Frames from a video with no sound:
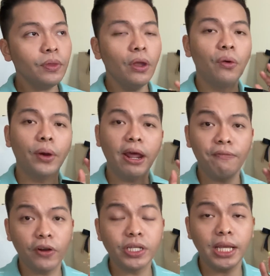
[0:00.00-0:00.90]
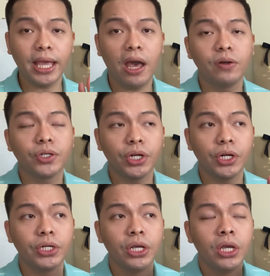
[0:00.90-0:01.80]
when I first
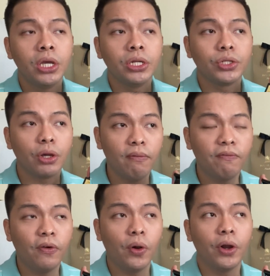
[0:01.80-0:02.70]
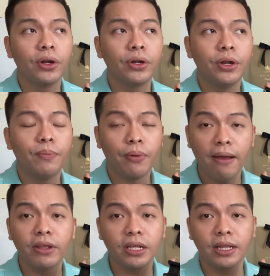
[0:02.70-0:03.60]
encountered Tom Ford
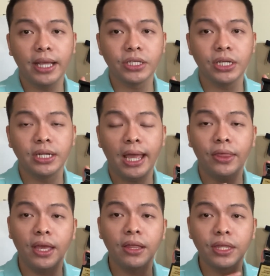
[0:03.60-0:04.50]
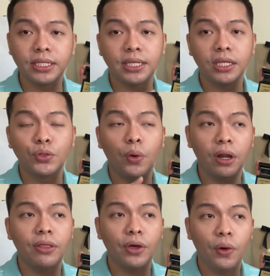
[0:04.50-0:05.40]
private collection. I think this is one
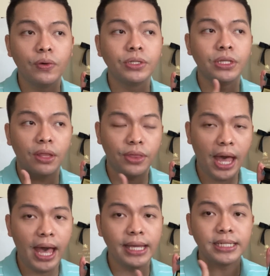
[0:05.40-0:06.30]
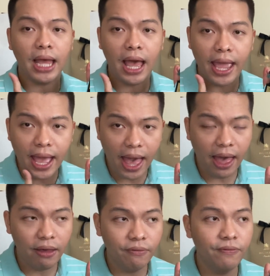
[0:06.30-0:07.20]
of those that I
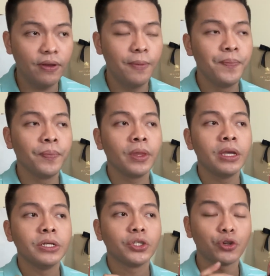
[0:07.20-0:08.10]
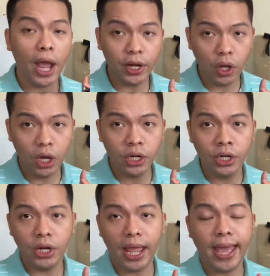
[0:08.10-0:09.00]
have tried
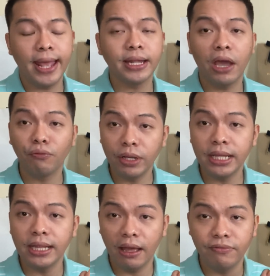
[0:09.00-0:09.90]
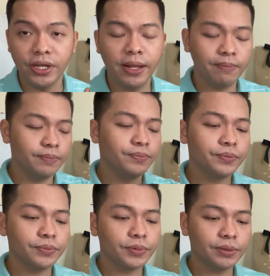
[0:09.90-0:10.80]
on and I really loved it.
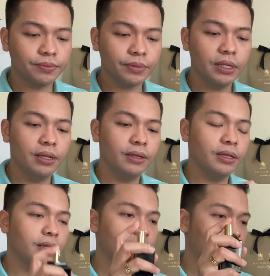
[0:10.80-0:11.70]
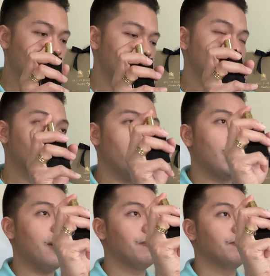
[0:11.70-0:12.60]
Let me spray that.